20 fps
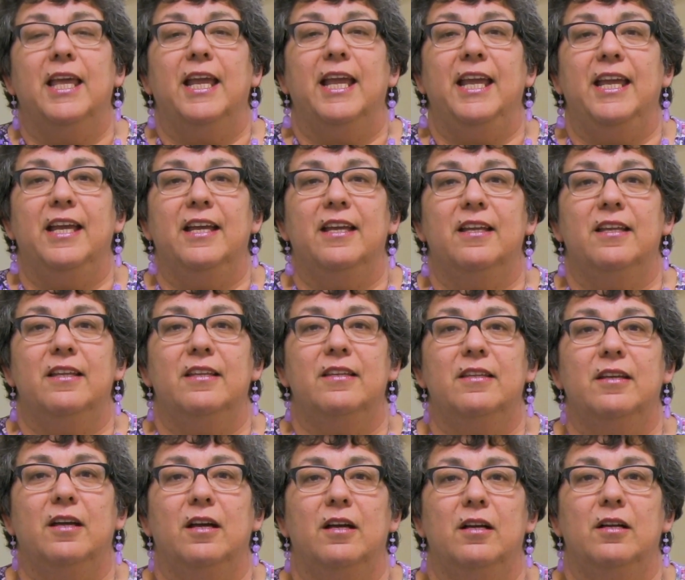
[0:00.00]

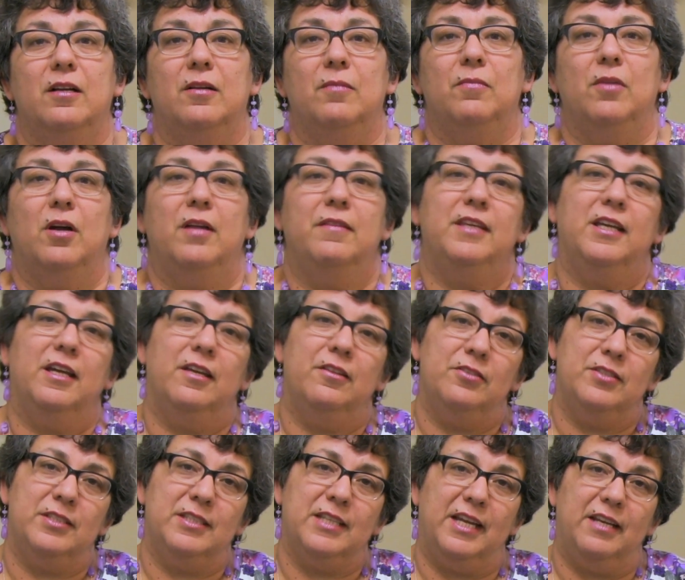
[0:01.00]
And on the
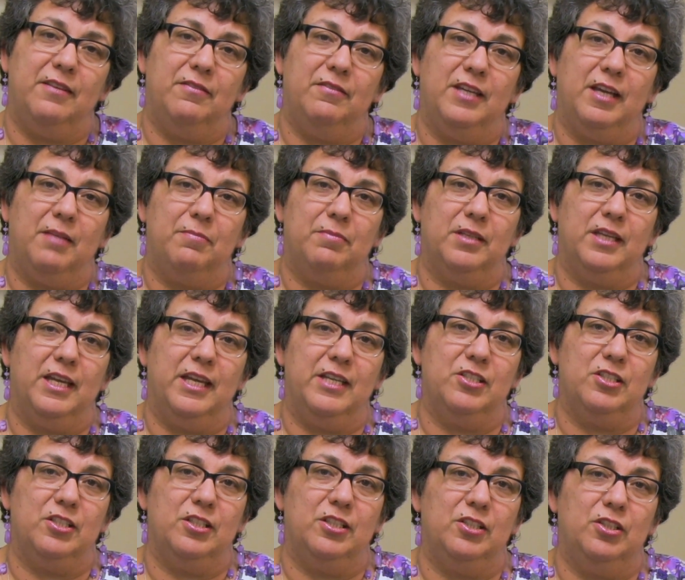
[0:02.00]
other side of the
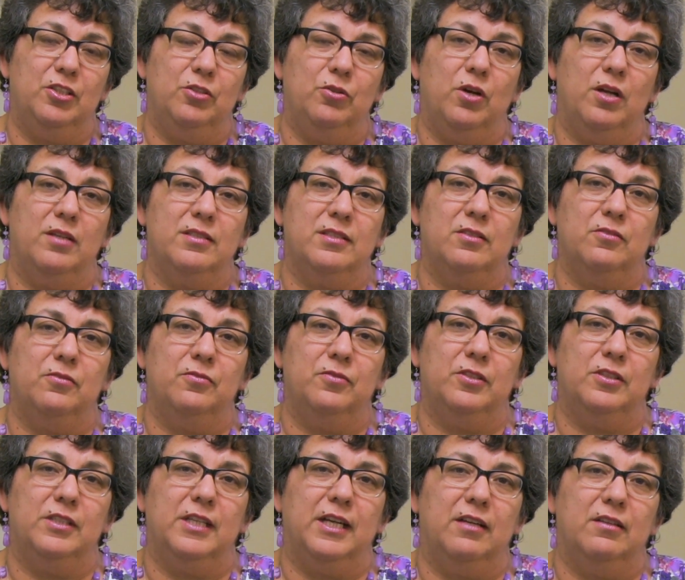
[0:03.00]
application, you also
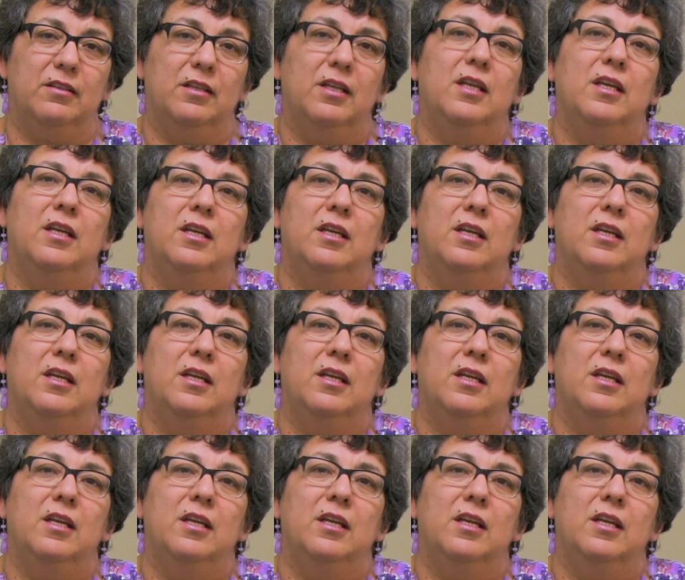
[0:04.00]
filled out